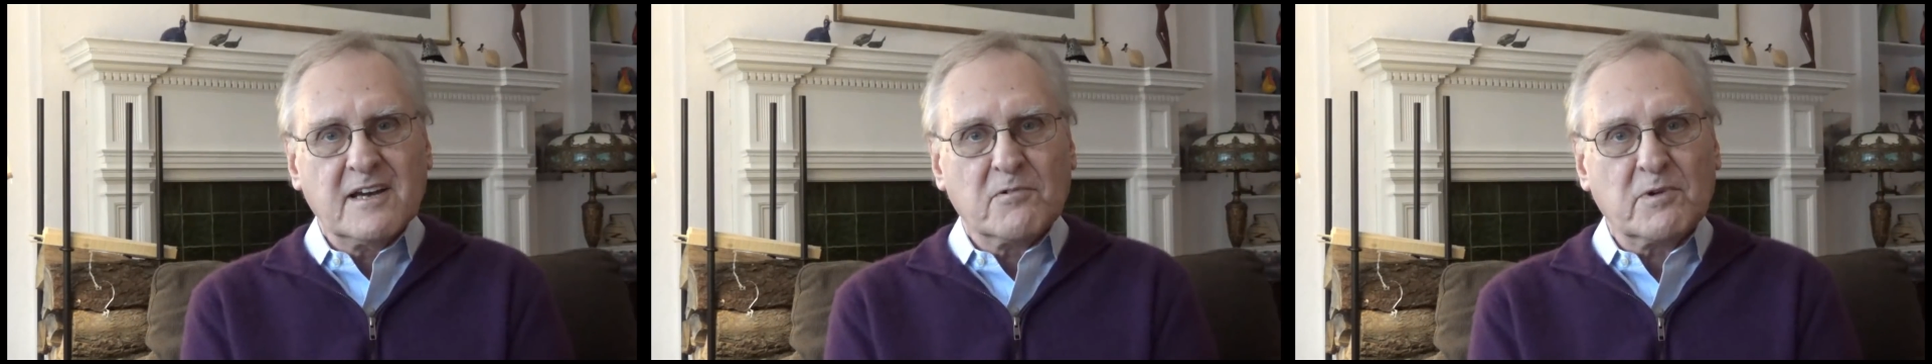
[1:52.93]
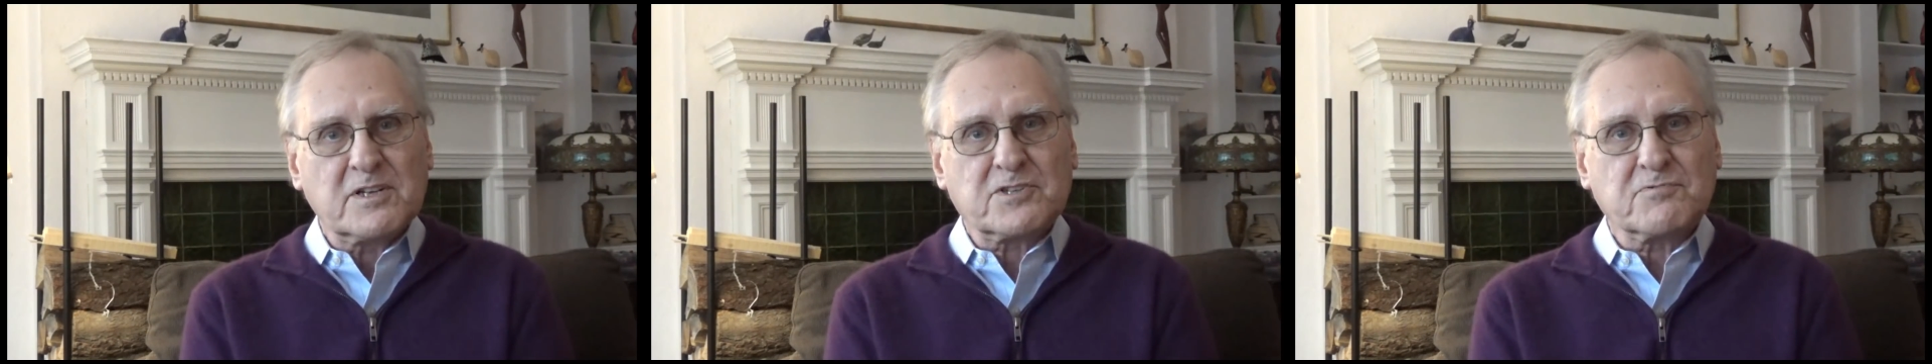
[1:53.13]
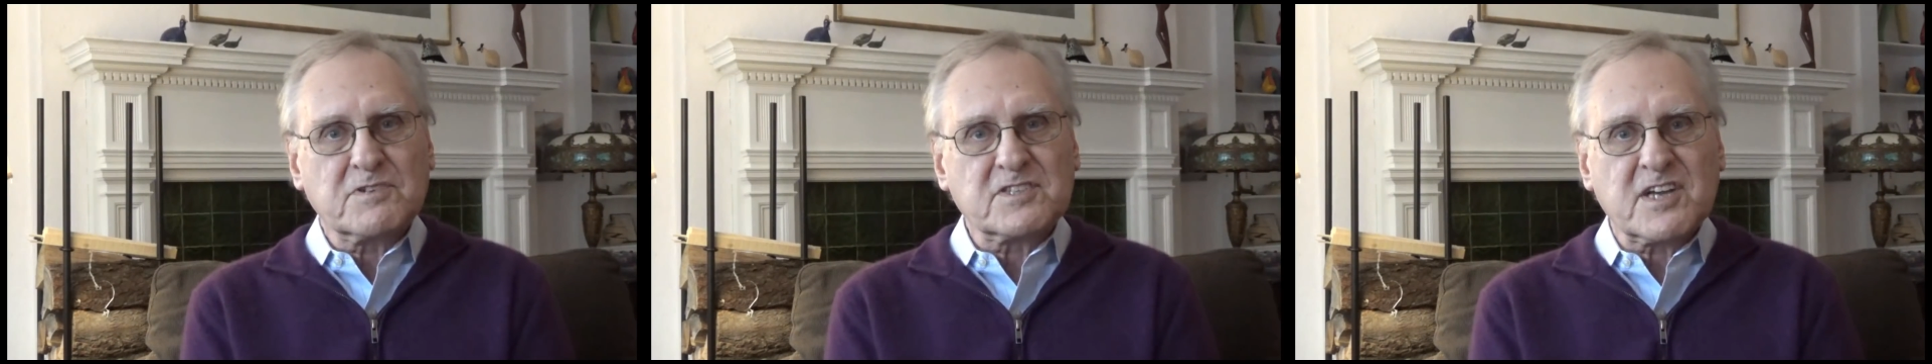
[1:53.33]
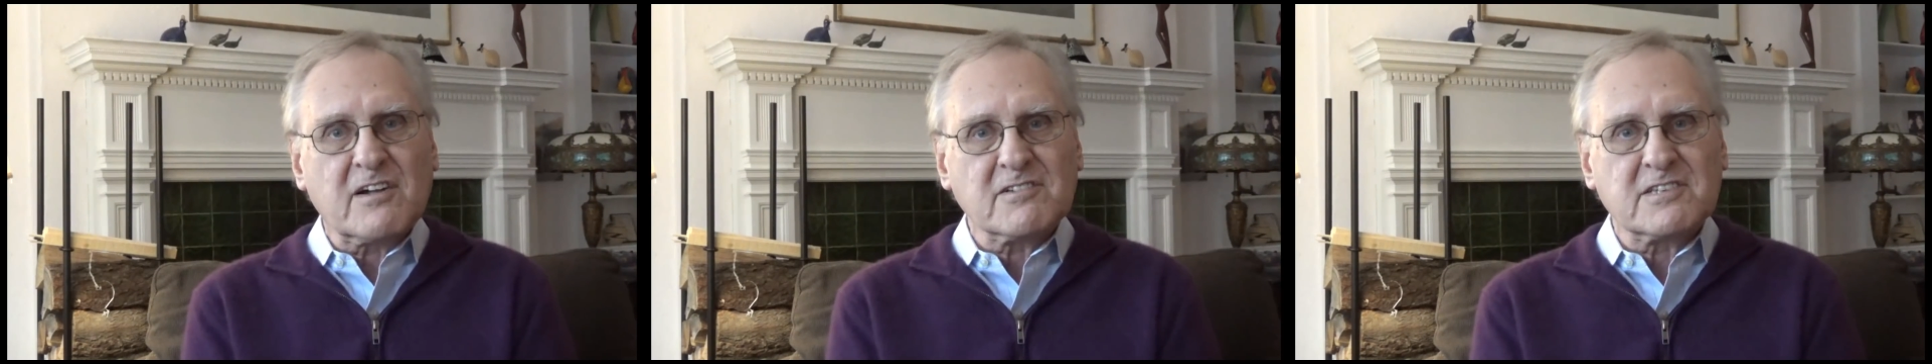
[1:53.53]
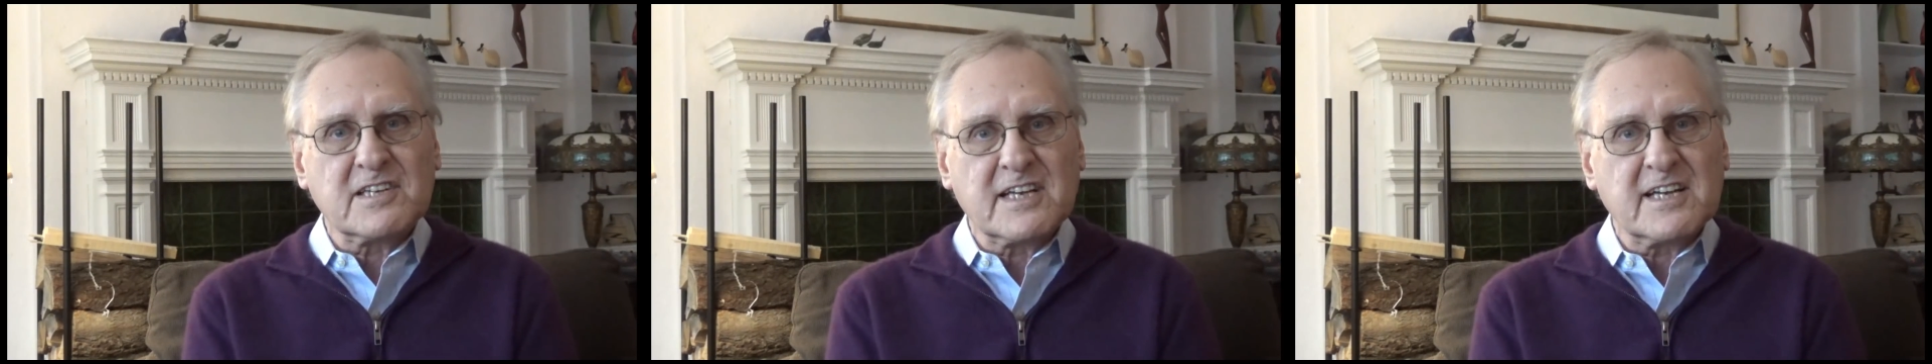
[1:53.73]
which
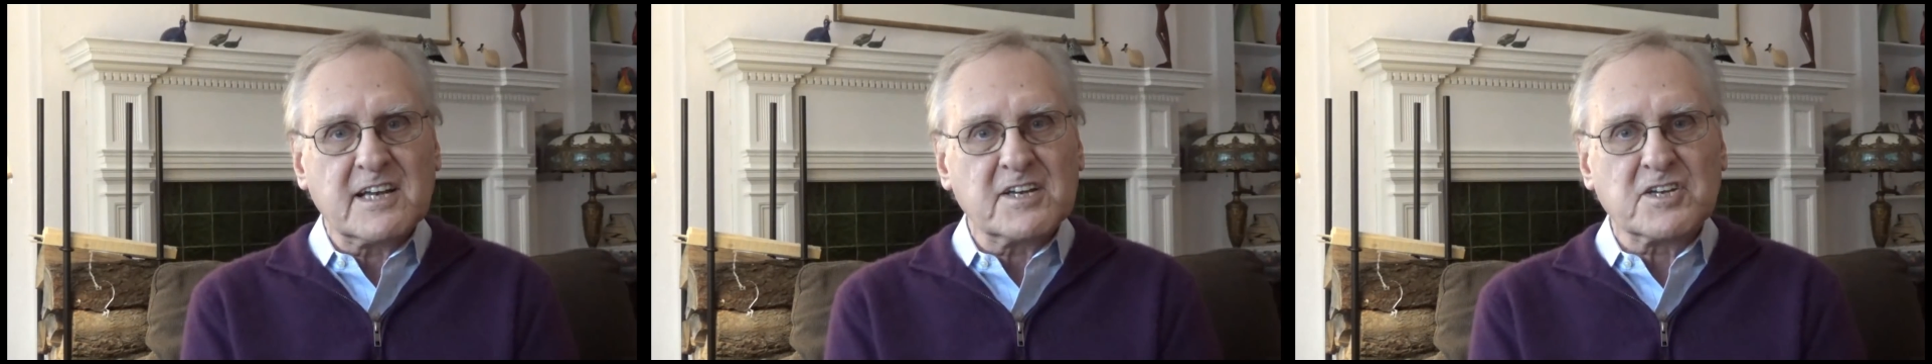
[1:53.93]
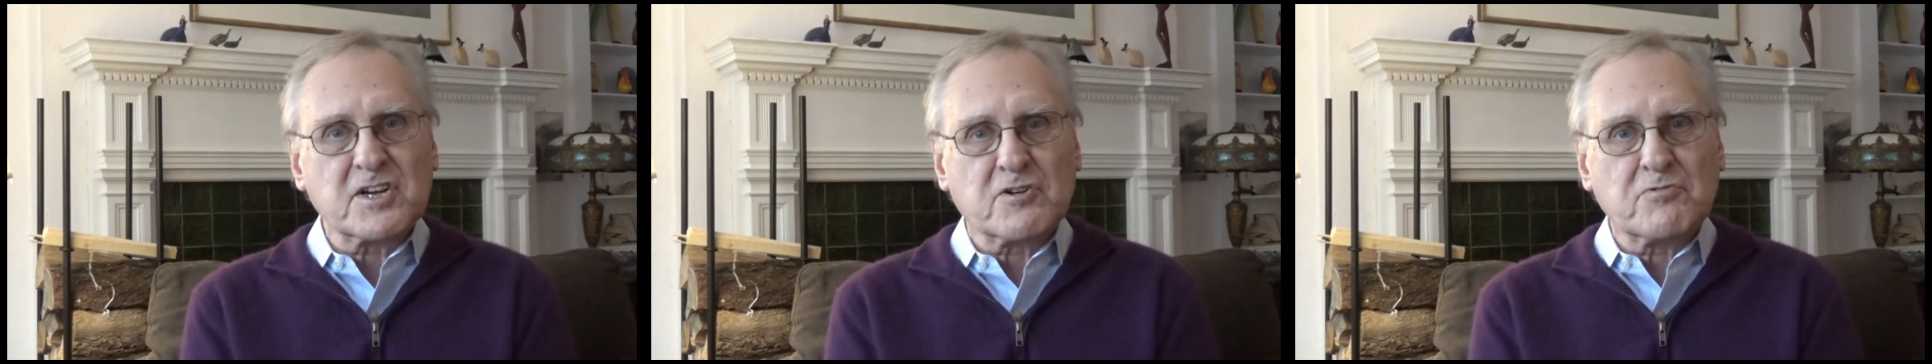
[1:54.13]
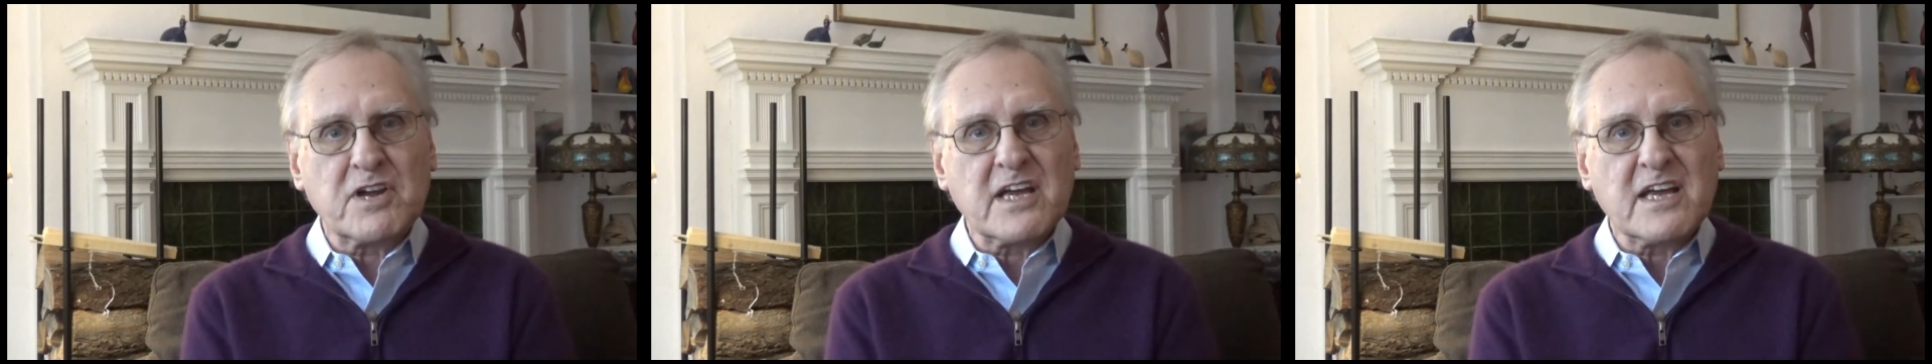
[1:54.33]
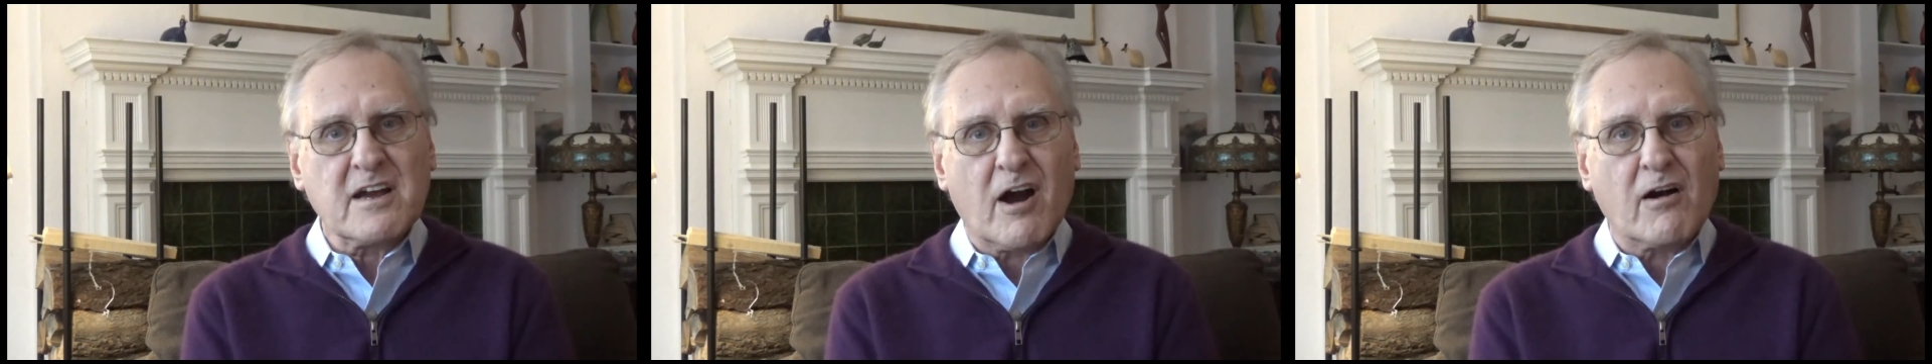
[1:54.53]
resulted in a degree